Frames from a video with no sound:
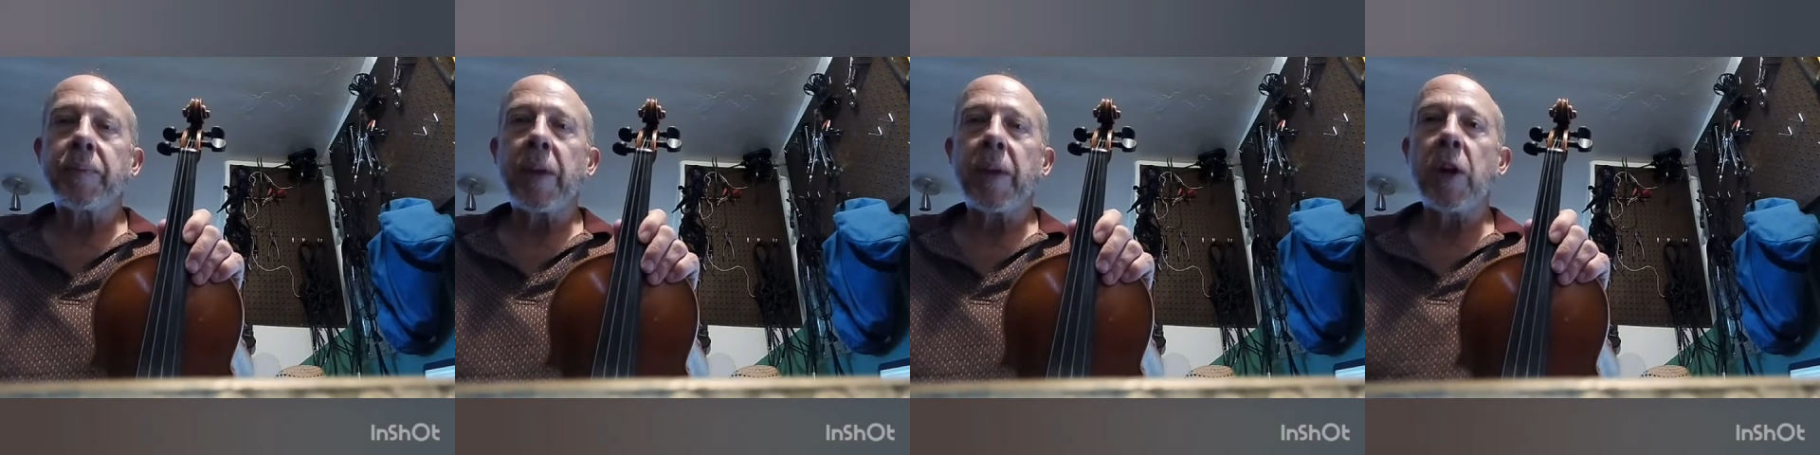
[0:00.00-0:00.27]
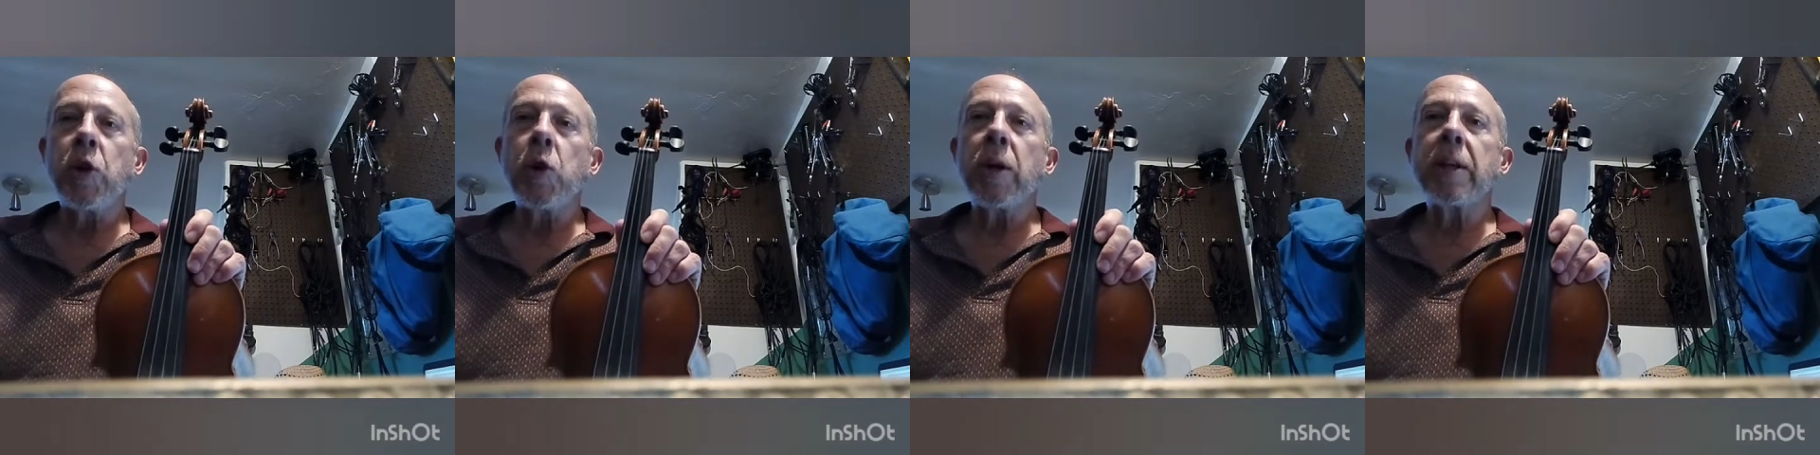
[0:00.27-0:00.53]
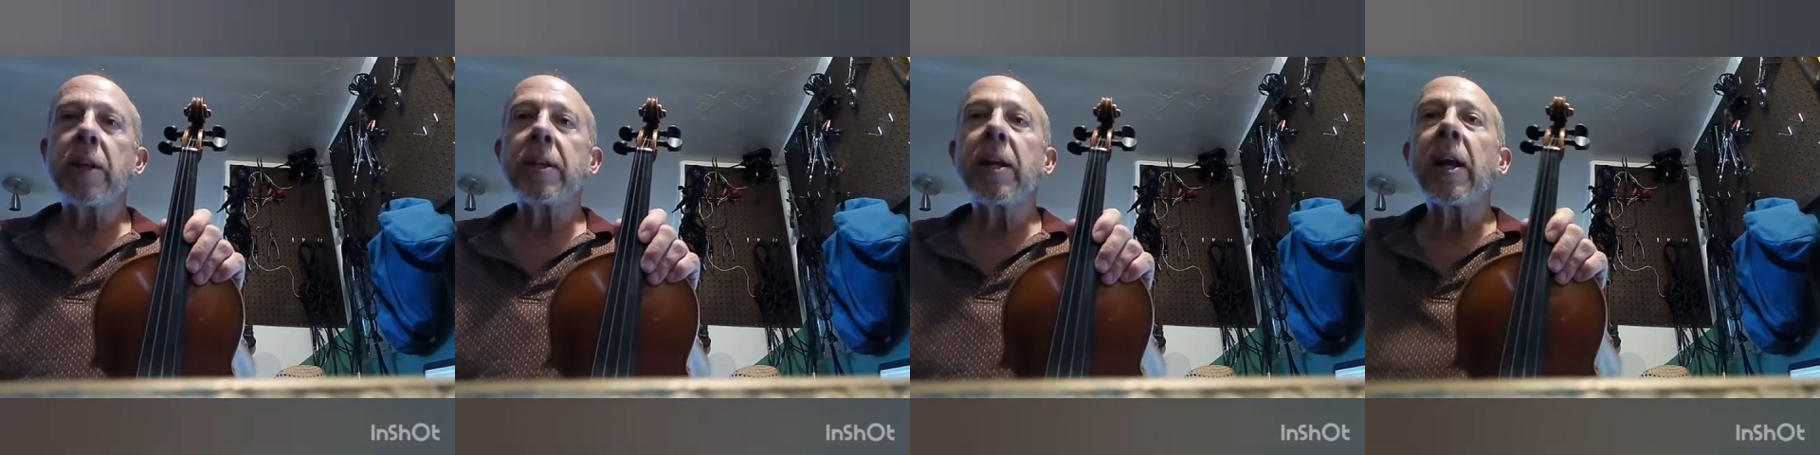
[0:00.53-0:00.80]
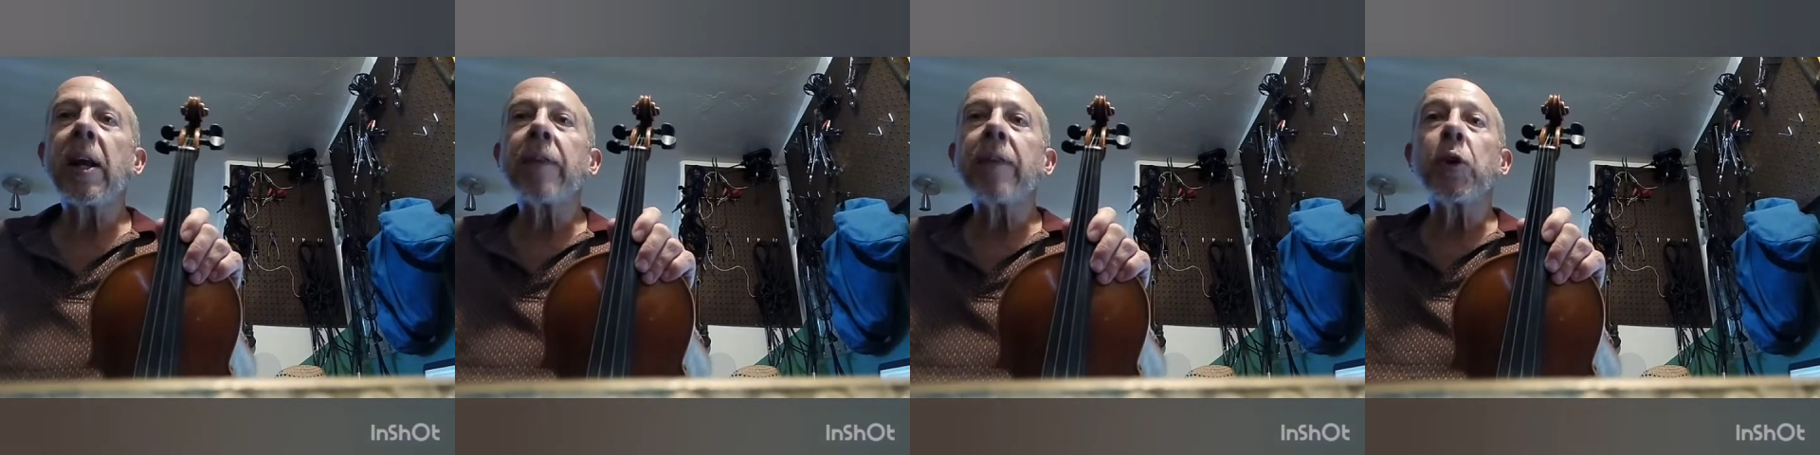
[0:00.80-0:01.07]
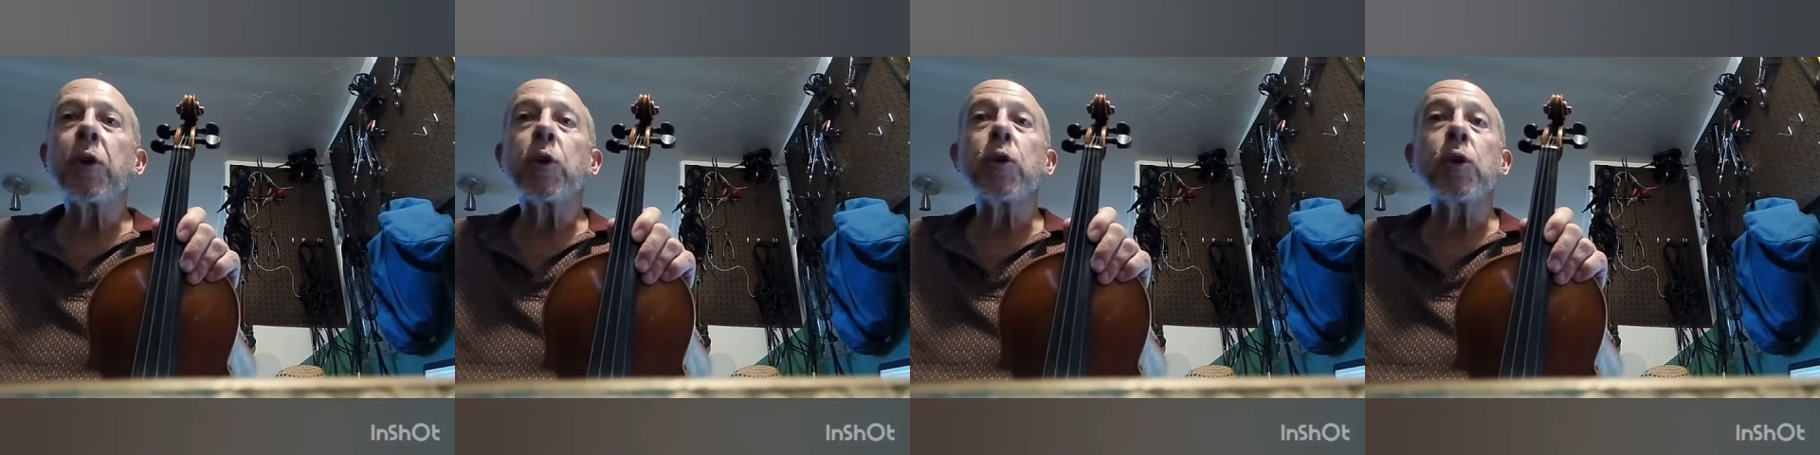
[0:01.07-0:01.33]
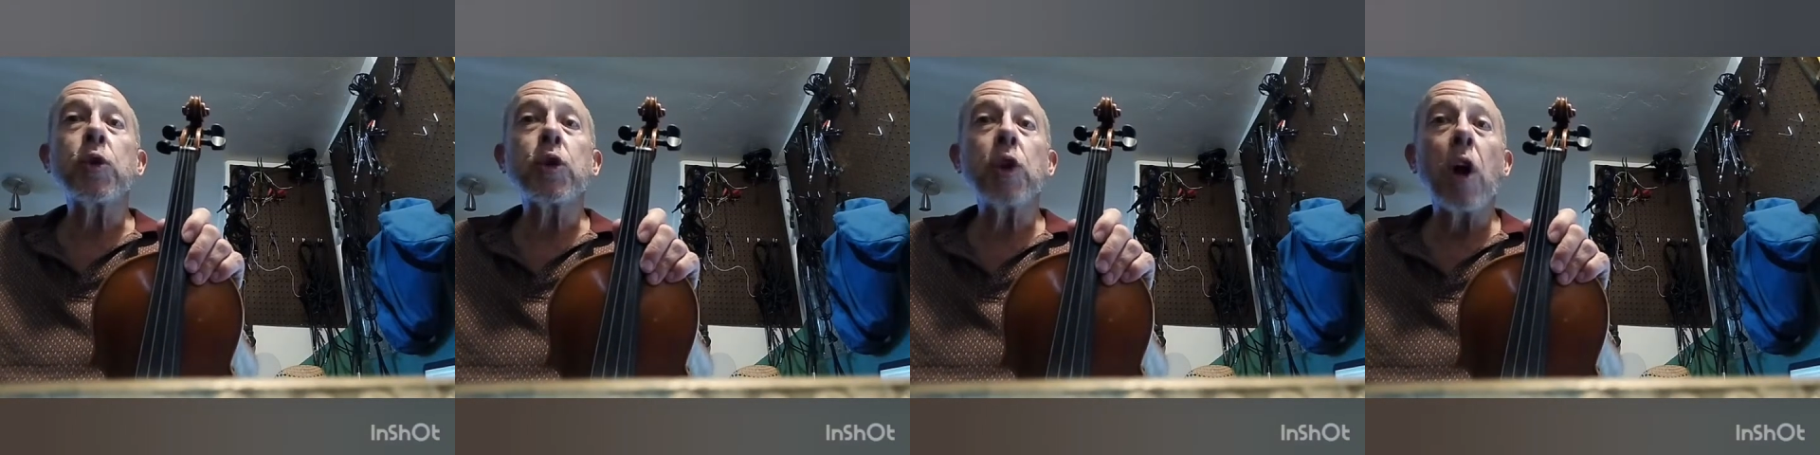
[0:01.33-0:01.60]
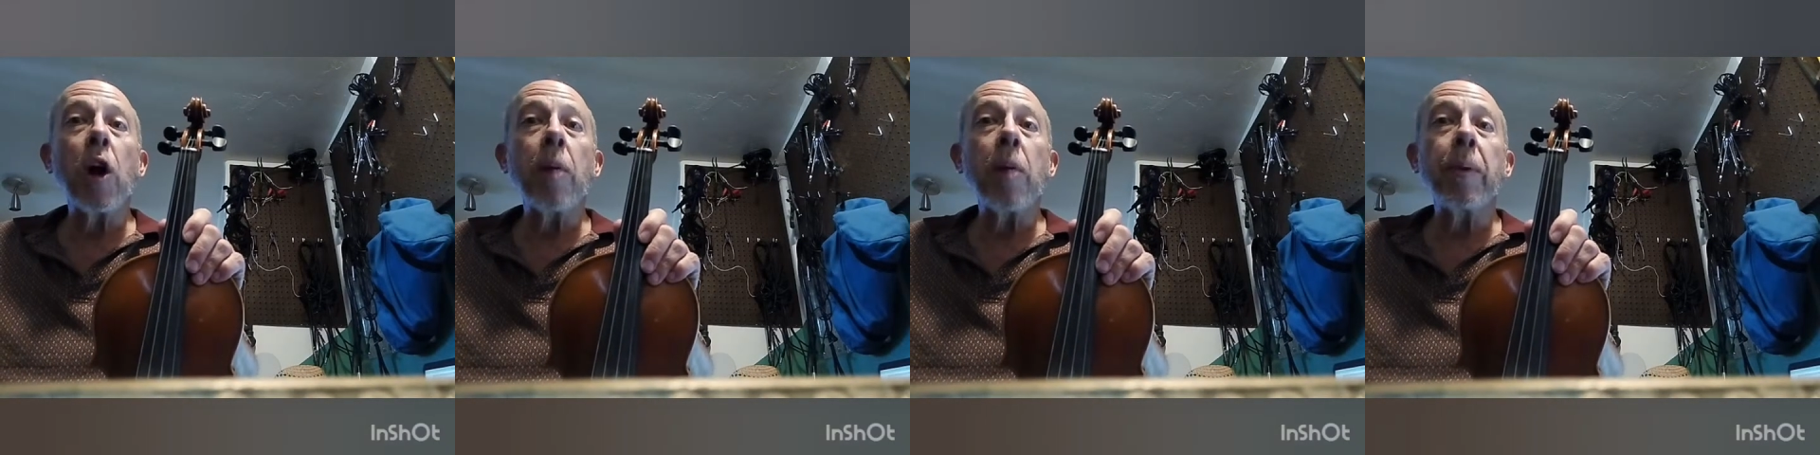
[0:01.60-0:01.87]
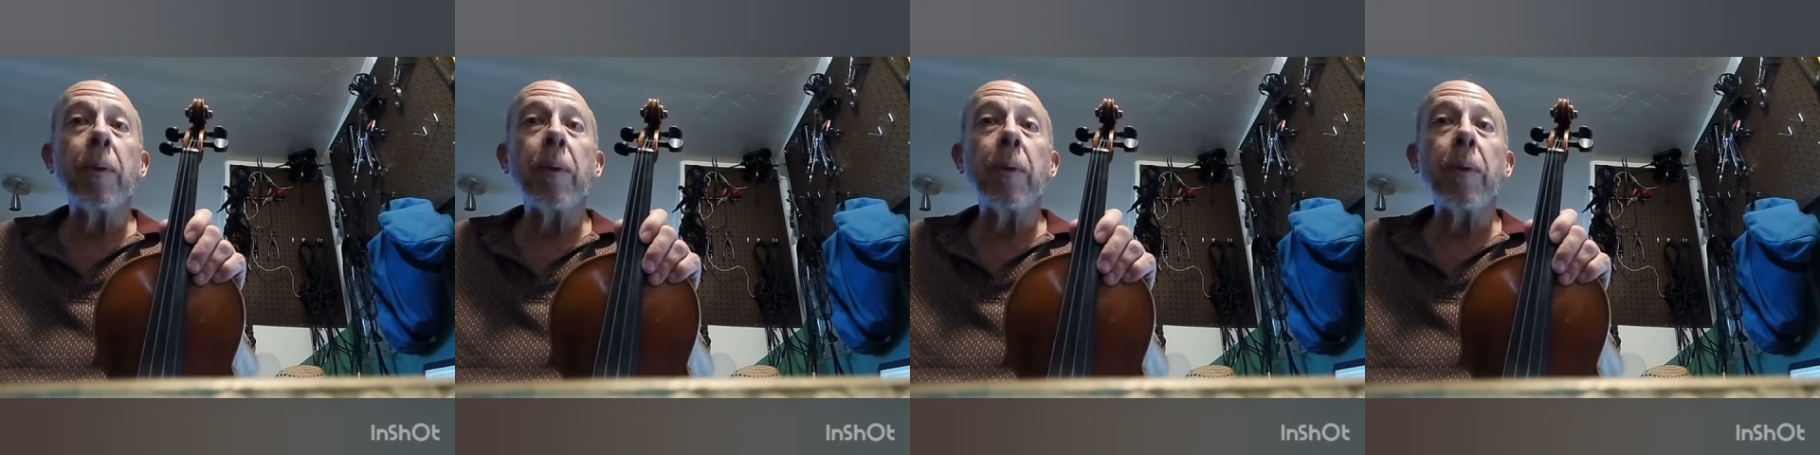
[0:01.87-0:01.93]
and you can tell if you're too sharp